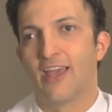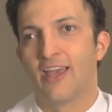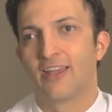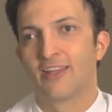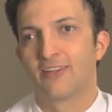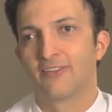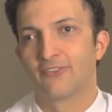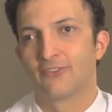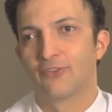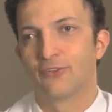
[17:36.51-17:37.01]

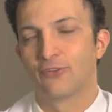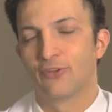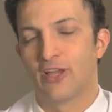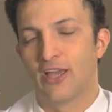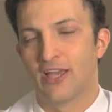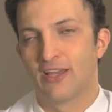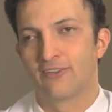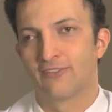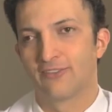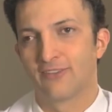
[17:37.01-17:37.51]
And if
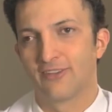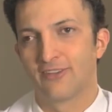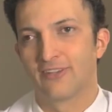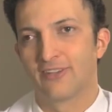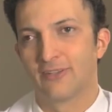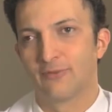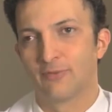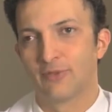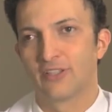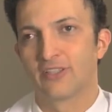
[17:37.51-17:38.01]
you have
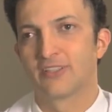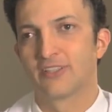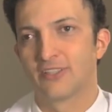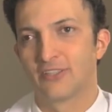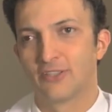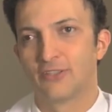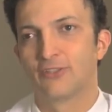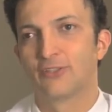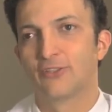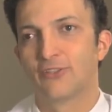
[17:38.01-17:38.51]
the
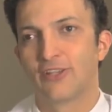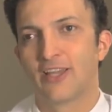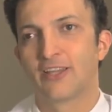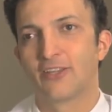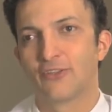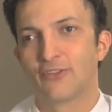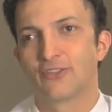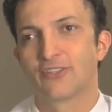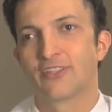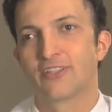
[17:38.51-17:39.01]
ability to do
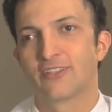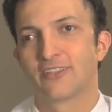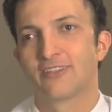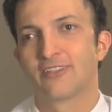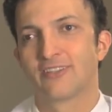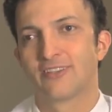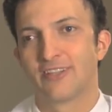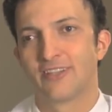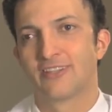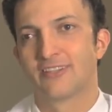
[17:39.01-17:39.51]
that
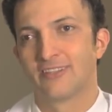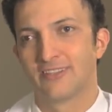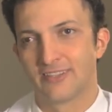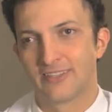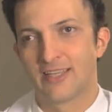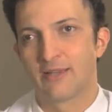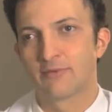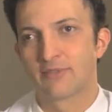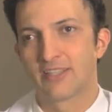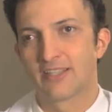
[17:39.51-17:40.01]
using the
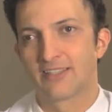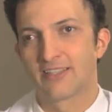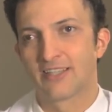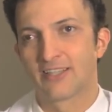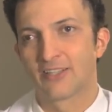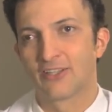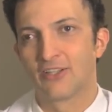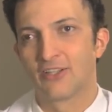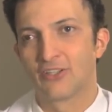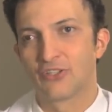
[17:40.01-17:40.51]
stem cell
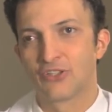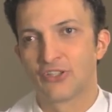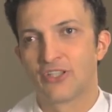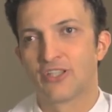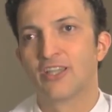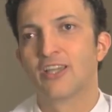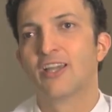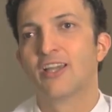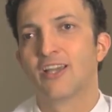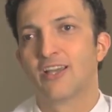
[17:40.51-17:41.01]

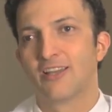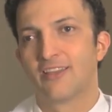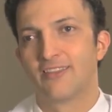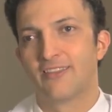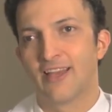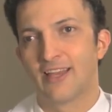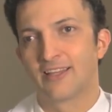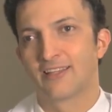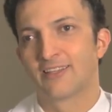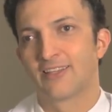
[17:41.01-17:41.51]
technology,
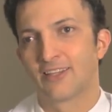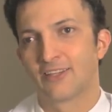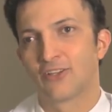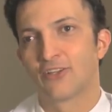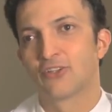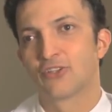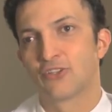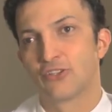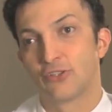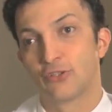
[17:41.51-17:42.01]
that
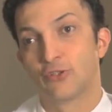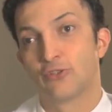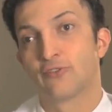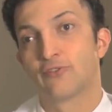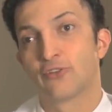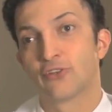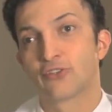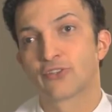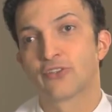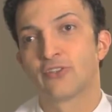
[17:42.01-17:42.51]
technology is
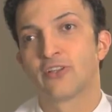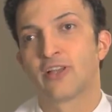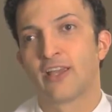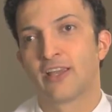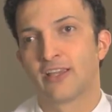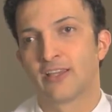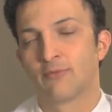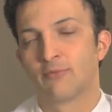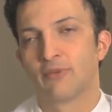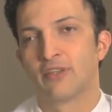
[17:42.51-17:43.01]
universal
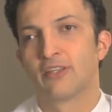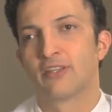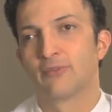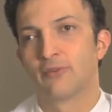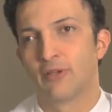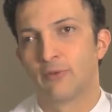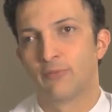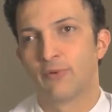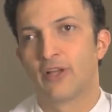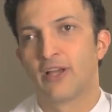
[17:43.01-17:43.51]
and can
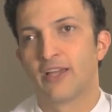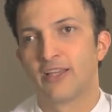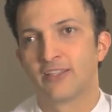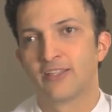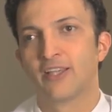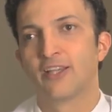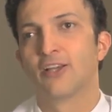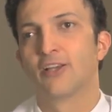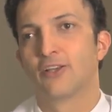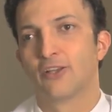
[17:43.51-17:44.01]
be
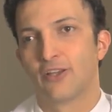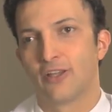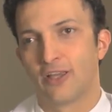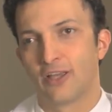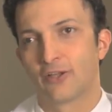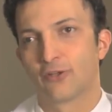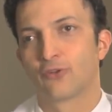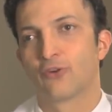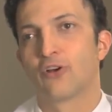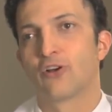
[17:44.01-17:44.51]
applied
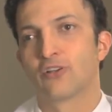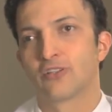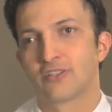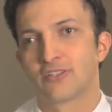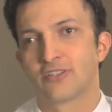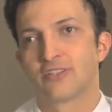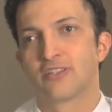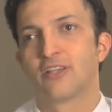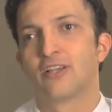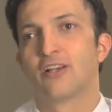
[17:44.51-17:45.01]

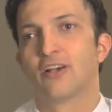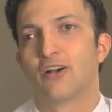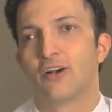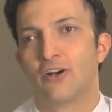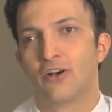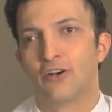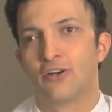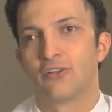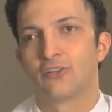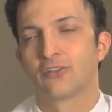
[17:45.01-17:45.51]
across
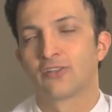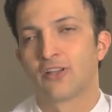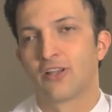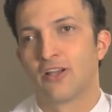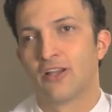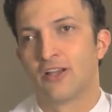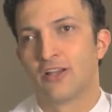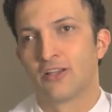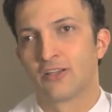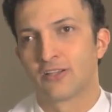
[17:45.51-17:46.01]

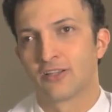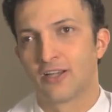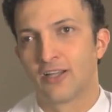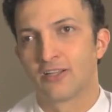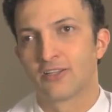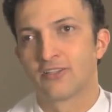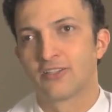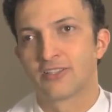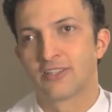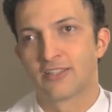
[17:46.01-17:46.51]
all
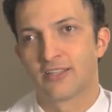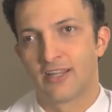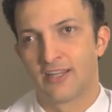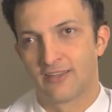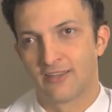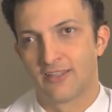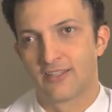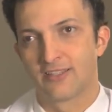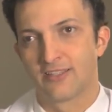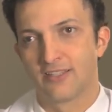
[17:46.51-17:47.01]
colors and
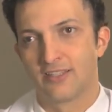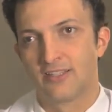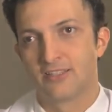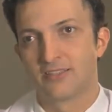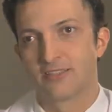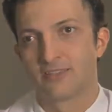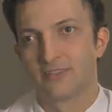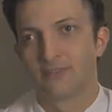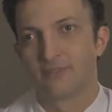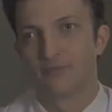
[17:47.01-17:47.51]

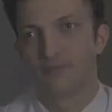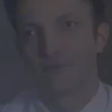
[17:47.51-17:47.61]
ethnicities.